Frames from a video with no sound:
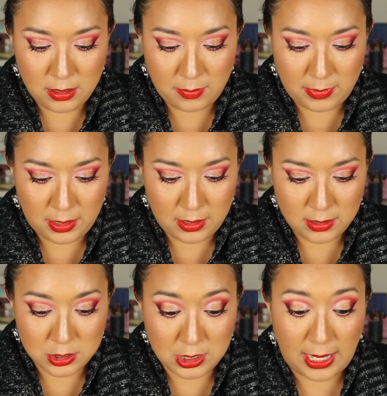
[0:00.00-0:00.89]
I
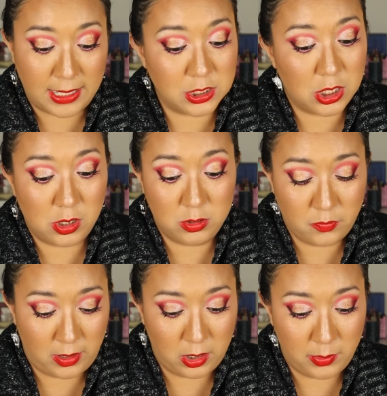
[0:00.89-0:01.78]
mean, she has a huge
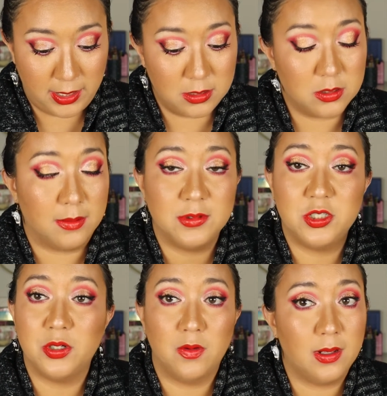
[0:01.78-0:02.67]
following, so I'm
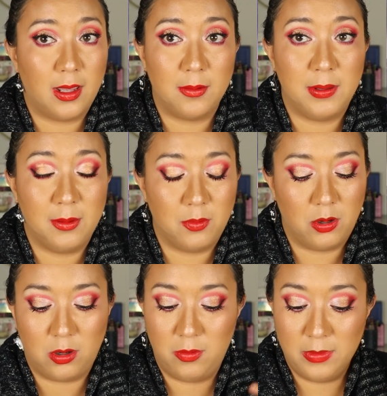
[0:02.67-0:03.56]
sure a lot of
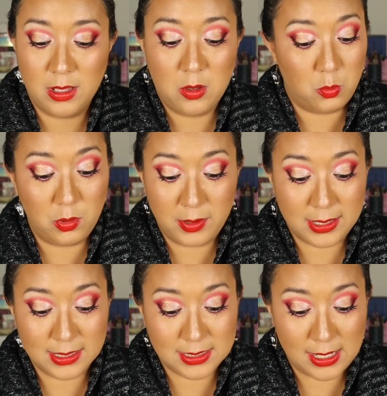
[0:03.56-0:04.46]
people will pick
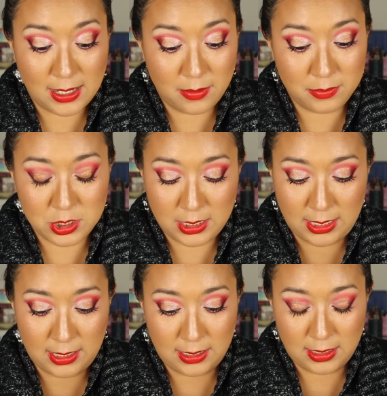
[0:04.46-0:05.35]
this up.
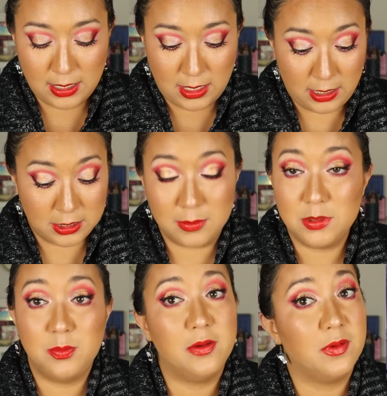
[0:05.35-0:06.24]
She uh, seems
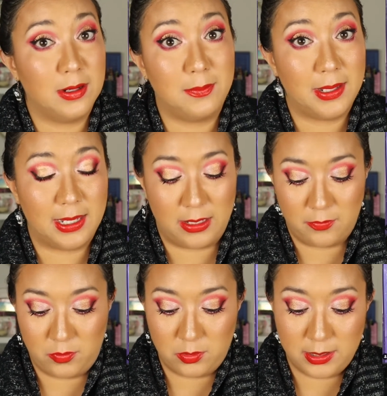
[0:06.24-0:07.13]
to be a very big
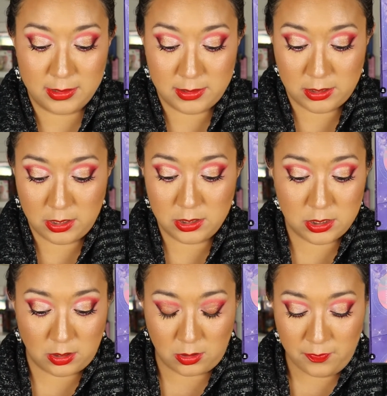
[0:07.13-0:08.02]
influencer,
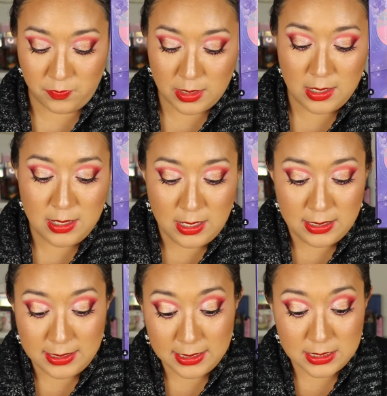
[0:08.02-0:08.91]
so
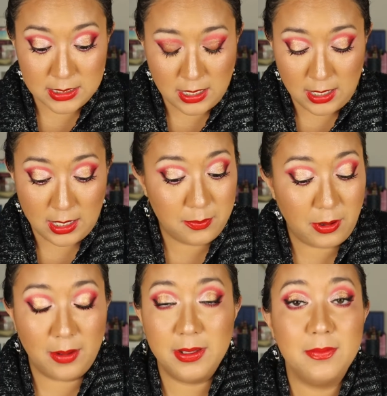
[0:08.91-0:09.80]
This uh,
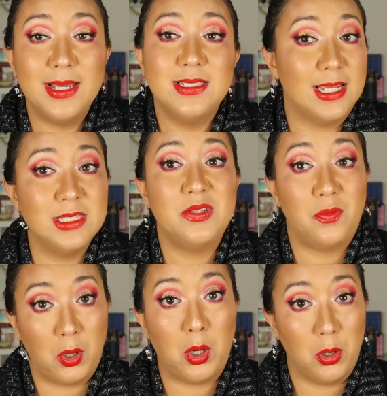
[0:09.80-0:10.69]
probably makes sense
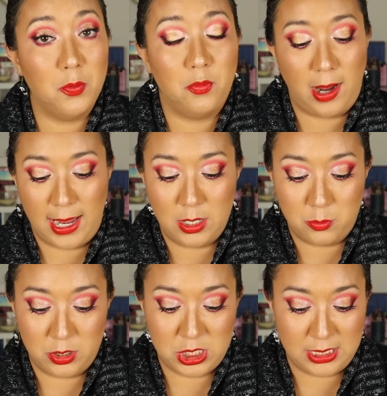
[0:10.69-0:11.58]
for her brand
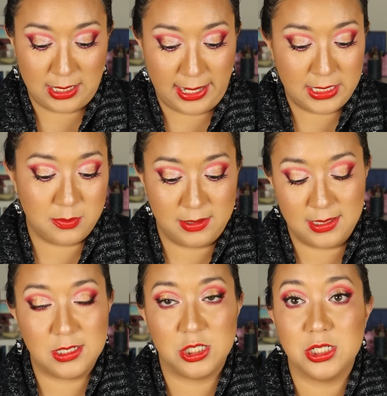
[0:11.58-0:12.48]
and what she likes, but
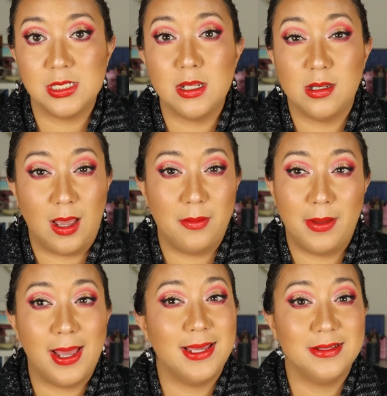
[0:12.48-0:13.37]
this is just not
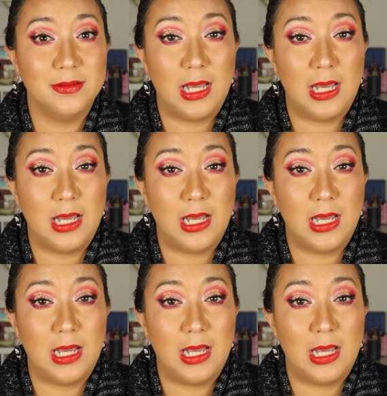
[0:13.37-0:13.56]
my